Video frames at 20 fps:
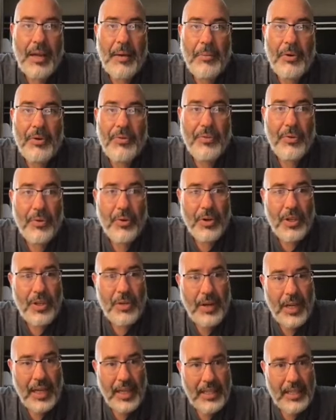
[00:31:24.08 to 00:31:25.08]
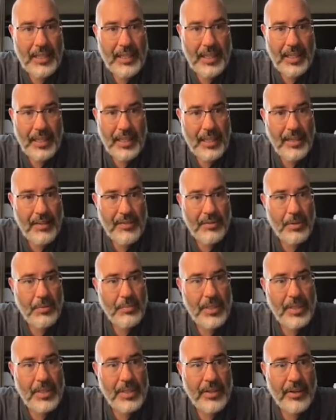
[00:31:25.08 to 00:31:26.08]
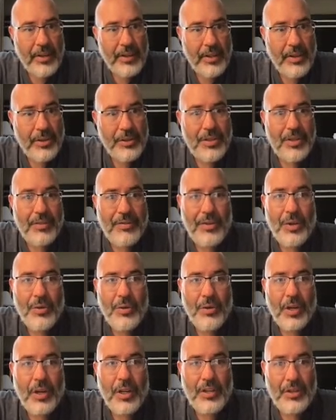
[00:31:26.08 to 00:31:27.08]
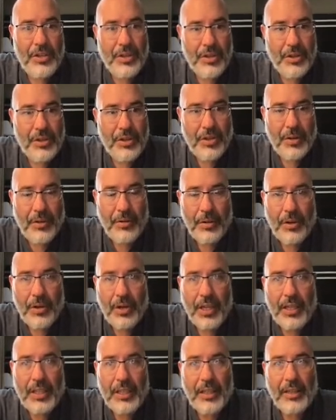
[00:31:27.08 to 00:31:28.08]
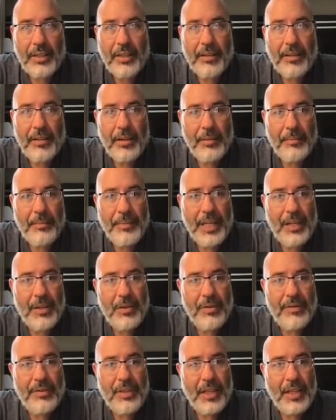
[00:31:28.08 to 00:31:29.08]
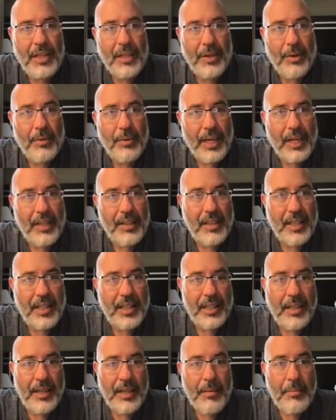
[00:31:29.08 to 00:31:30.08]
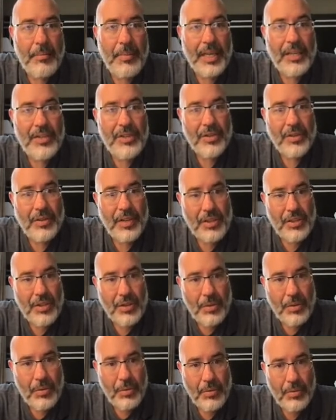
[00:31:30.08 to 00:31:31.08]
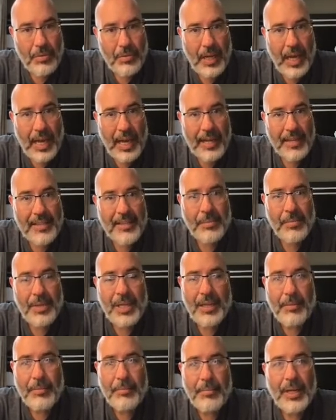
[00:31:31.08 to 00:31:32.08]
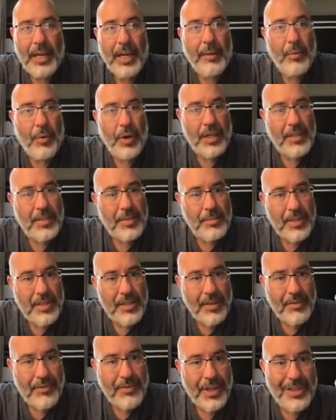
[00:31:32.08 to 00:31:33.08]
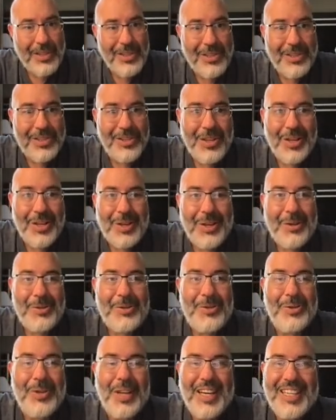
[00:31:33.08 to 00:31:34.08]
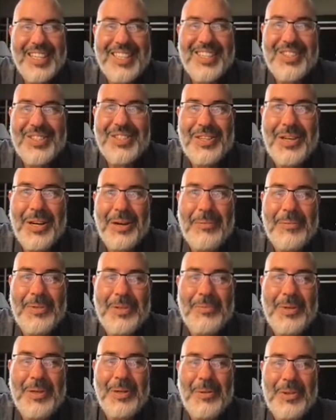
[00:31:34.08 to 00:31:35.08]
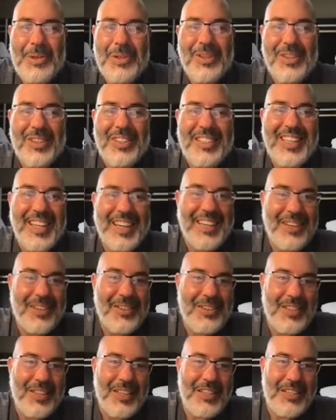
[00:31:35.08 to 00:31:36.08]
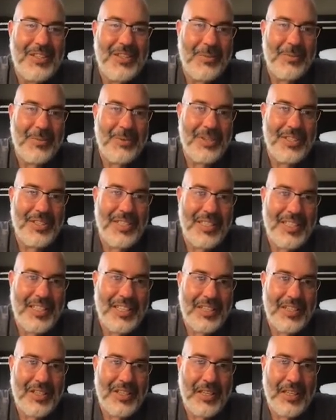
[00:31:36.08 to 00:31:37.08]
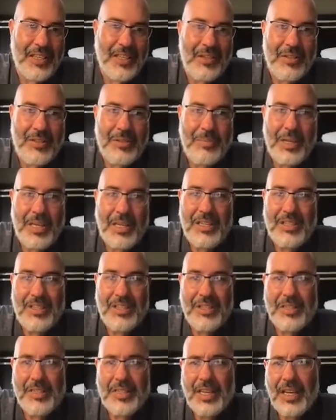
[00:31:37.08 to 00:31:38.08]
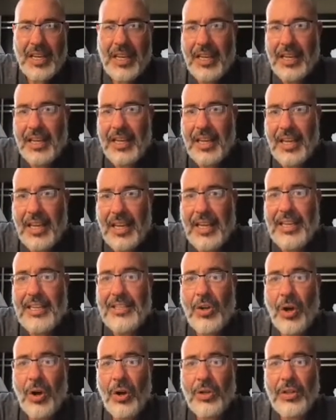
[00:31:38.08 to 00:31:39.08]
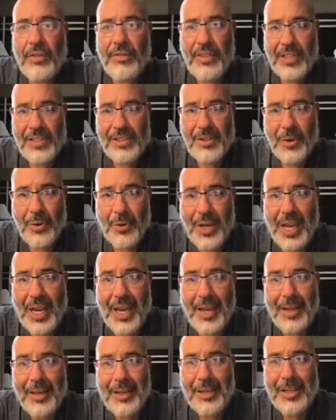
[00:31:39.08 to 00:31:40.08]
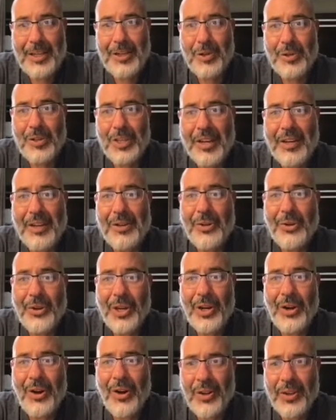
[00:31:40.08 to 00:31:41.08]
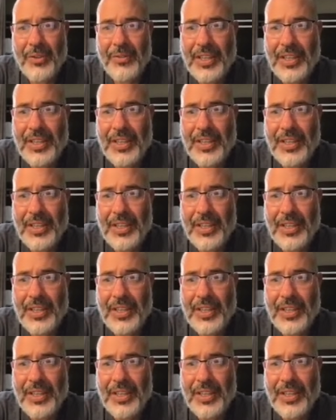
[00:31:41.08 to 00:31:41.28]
before you hand in any of your materials, if you are unsure or unclear that you have done it correctly, make sure that you ask me. But I want specifics. Do not just come to me with your entire slideshow presentation and your speech and say, is all of this okay? Can you take a look at all of